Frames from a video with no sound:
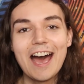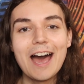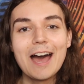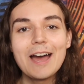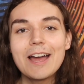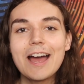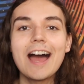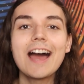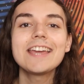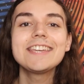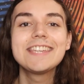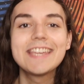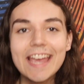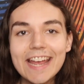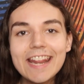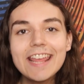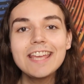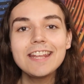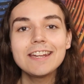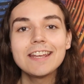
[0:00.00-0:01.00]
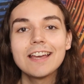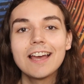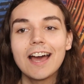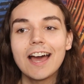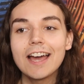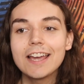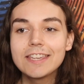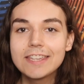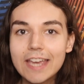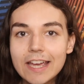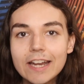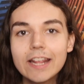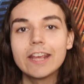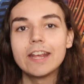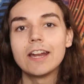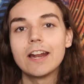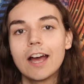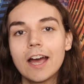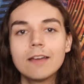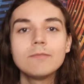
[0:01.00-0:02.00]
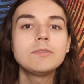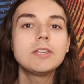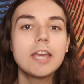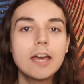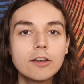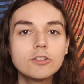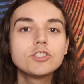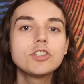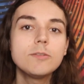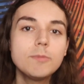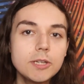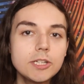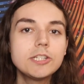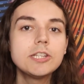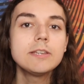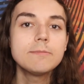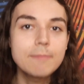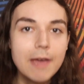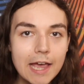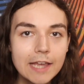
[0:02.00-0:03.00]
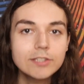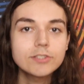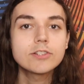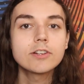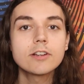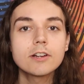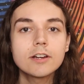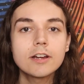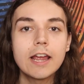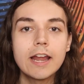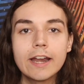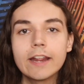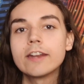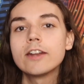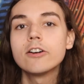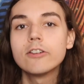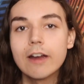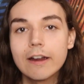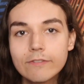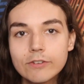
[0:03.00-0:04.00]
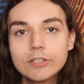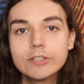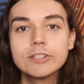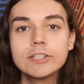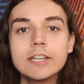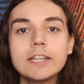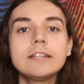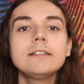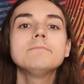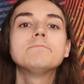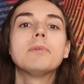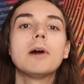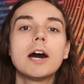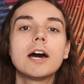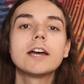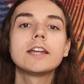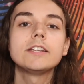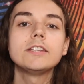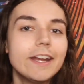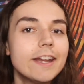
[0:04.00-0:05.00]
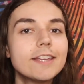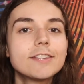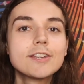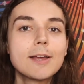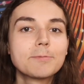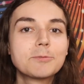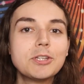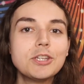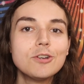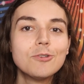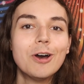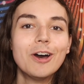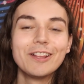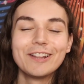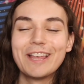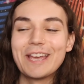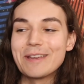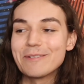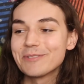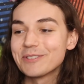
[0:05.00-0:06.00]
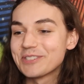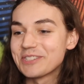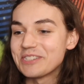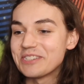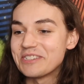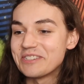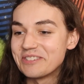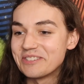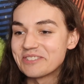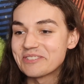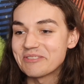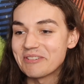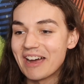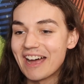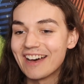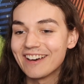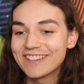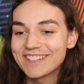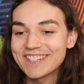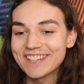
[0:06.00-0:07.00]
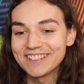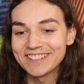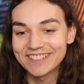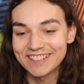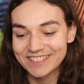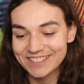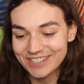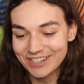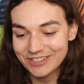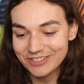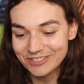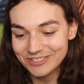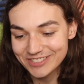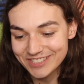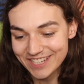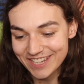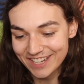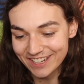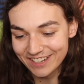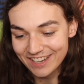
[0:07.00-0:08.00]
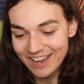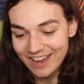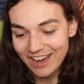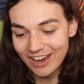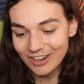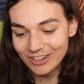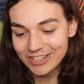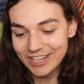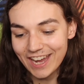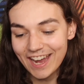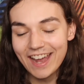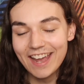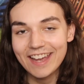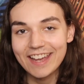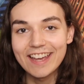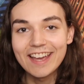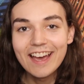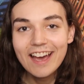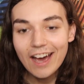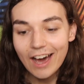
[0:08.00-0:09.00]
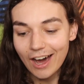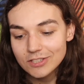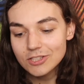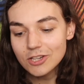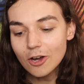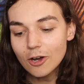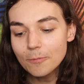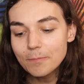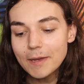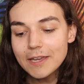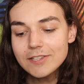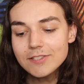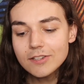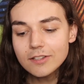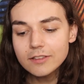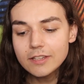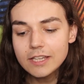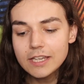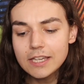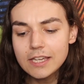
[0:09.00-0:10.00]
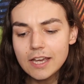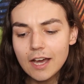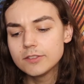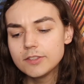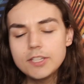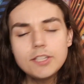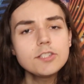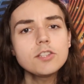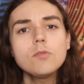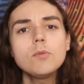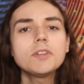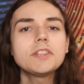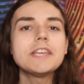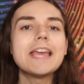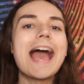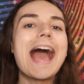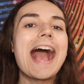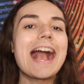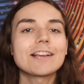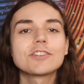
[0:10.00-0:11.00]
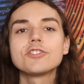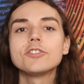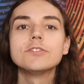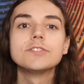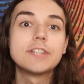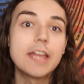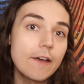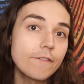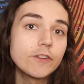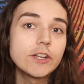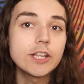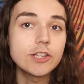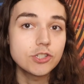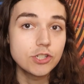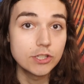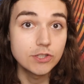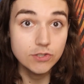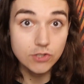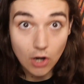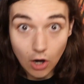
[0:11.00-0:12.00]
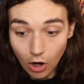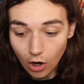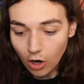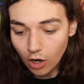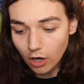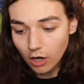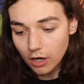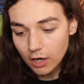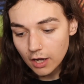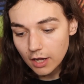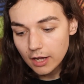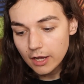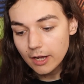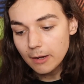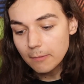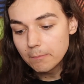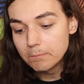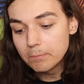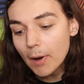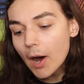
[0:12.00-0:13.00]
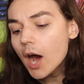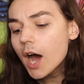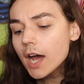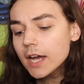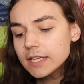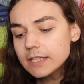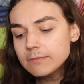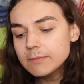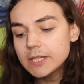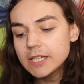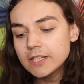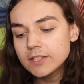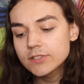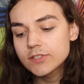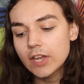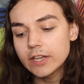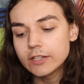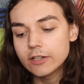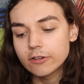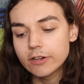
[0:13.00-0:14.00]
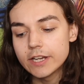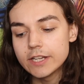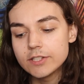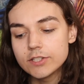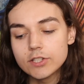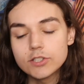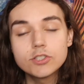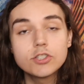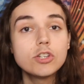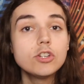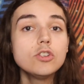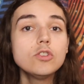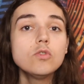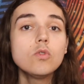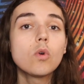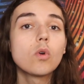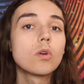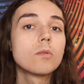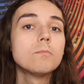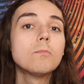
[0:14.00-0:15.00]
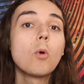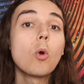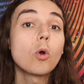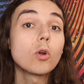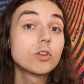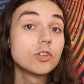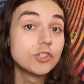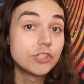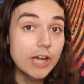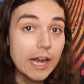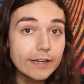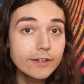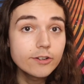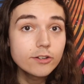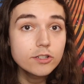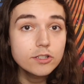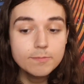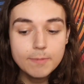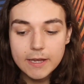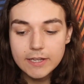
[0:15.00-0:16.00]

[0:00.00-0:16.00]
I get it. I'm the LGBT master and I know everything, but it is up to you what labels you use. Wow, I sound like a total dick. Okay, so basically these are what the actual definitions are. Bi means that you're into two or more genders,